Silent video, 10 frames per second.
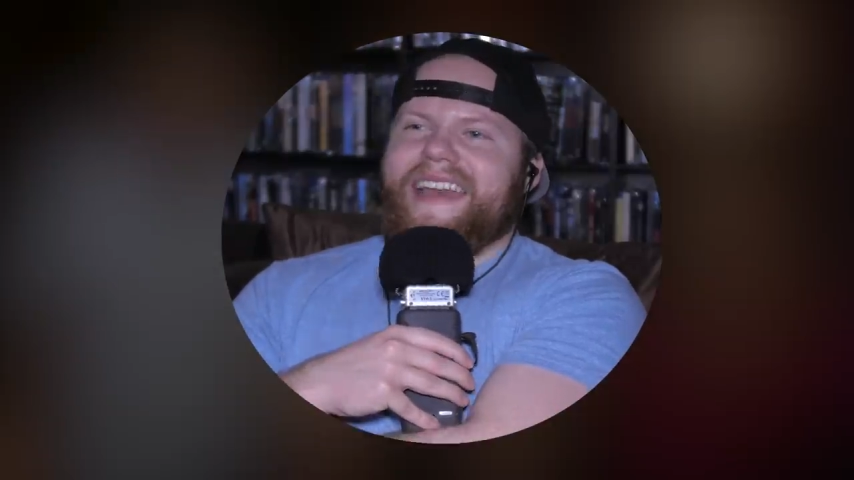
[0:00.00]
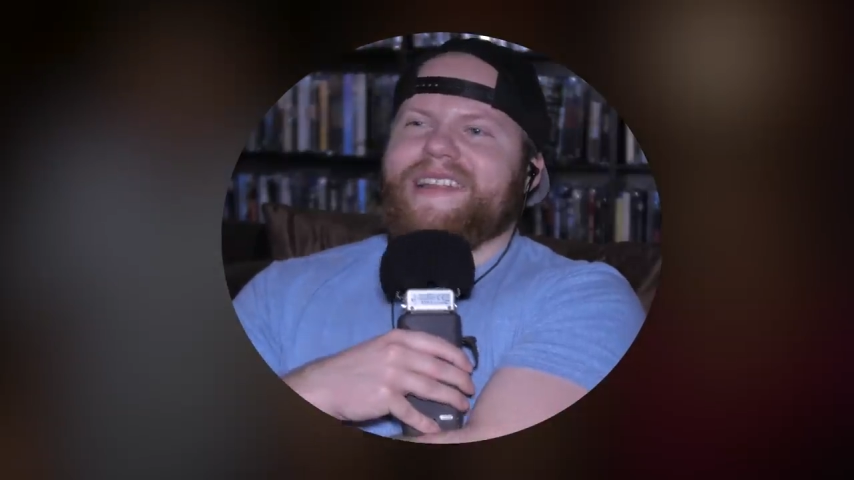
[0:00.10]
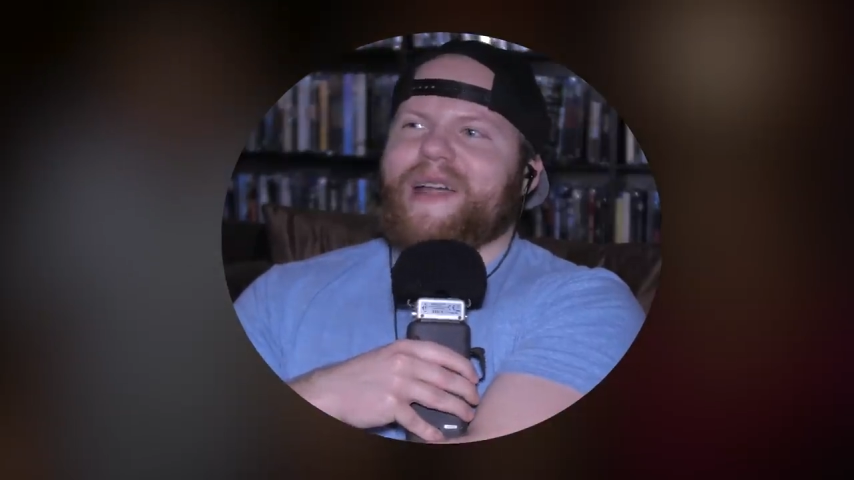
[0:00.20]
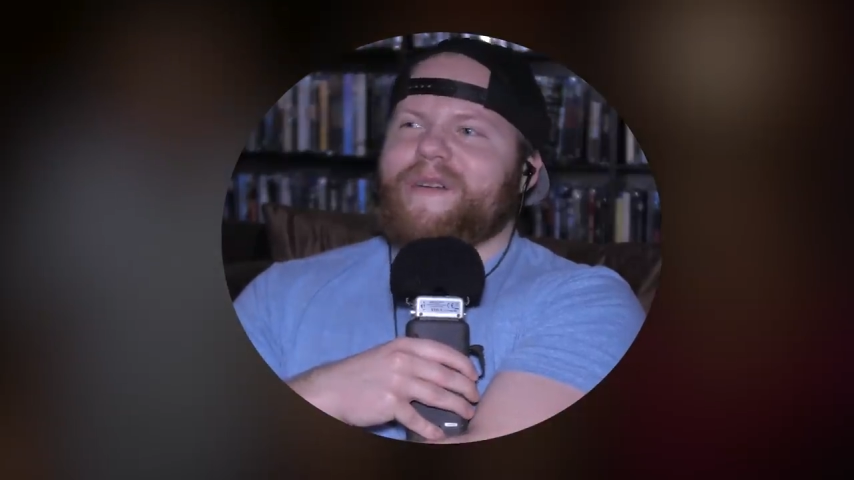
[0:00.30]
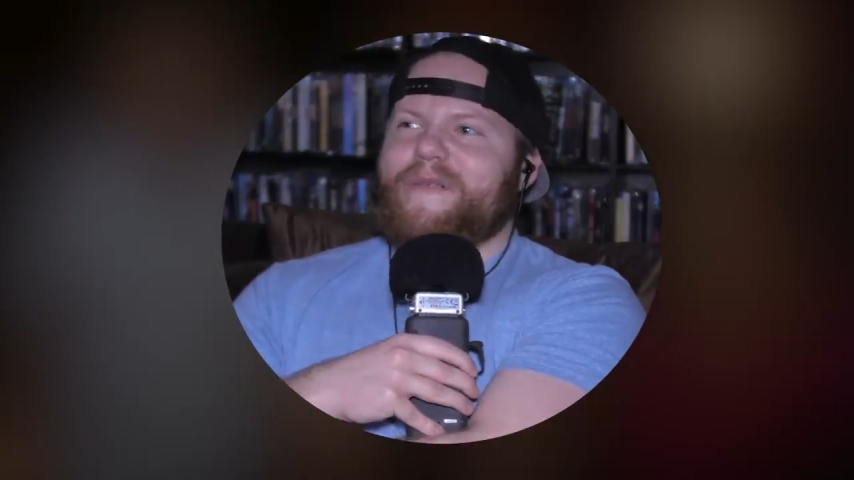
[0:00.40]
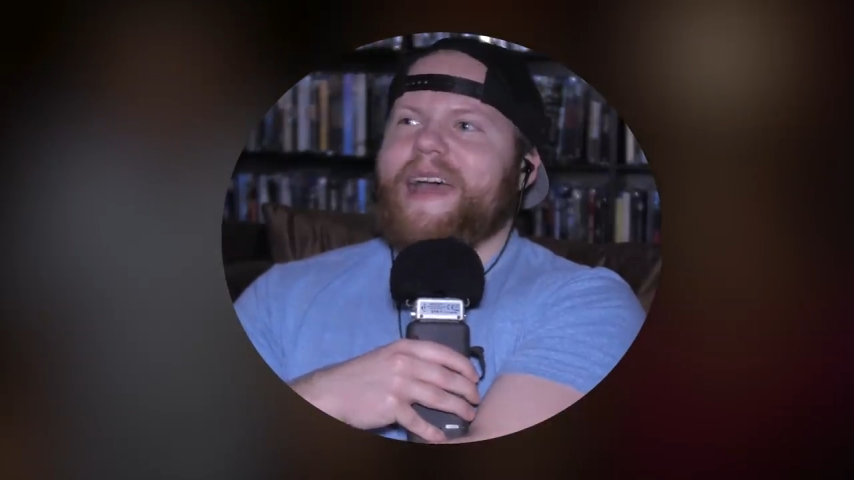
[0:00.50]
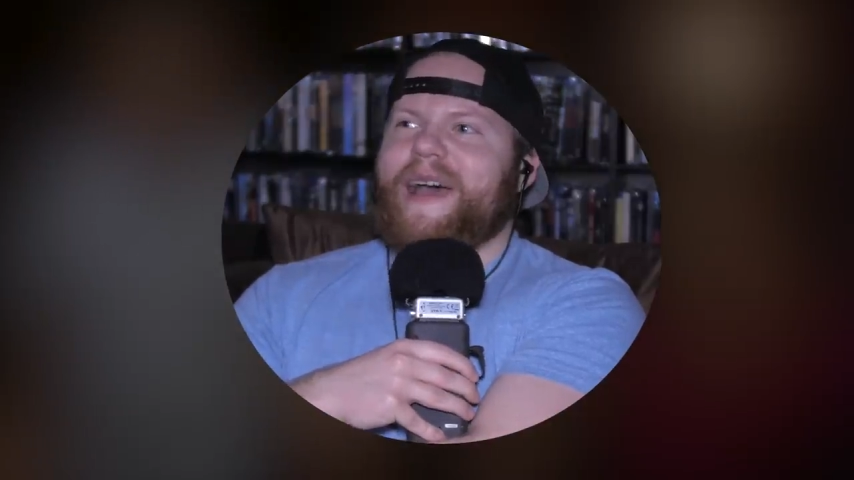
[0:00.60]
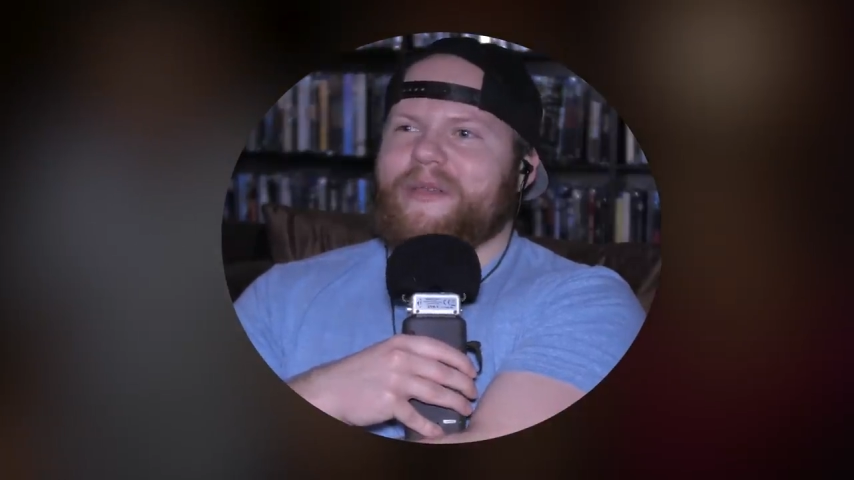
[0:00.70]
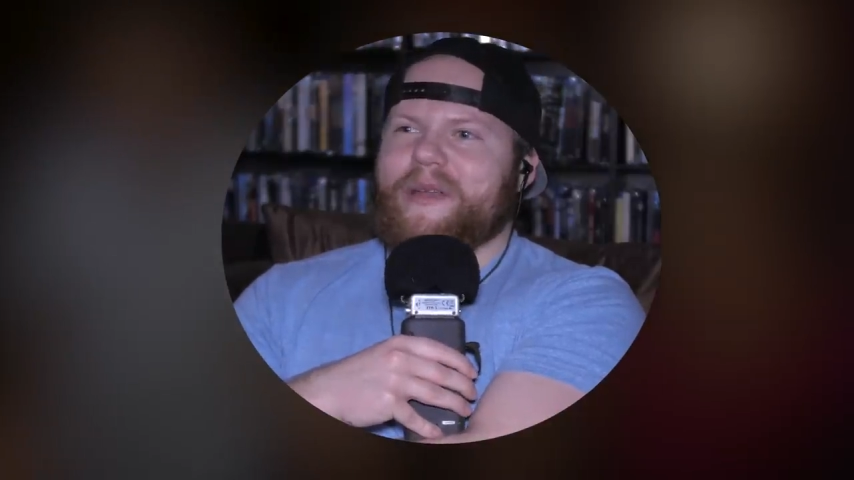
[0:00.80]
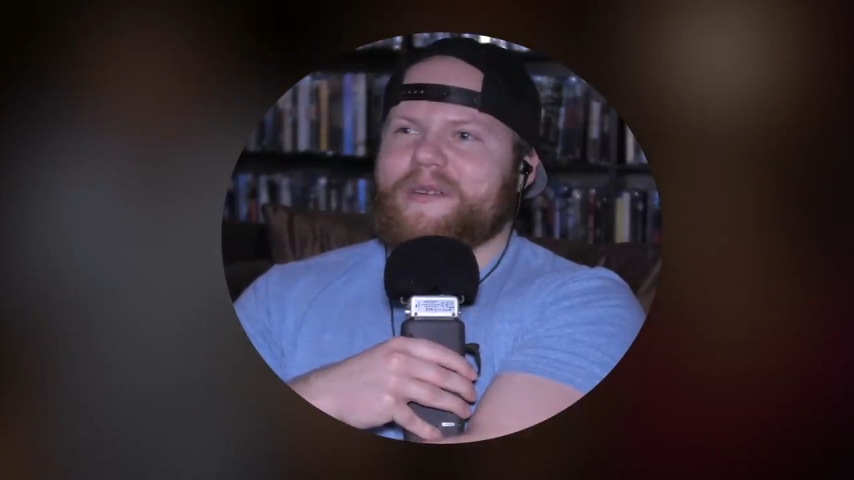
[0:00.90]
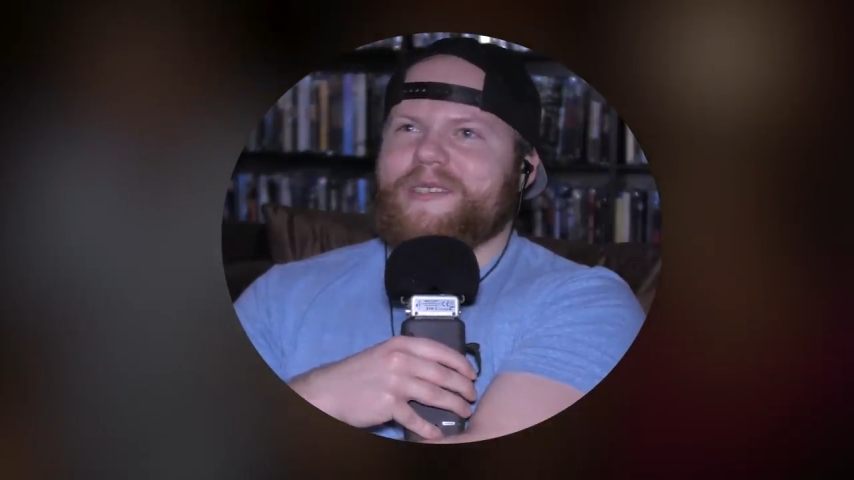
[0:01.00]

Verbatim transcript: I love how they're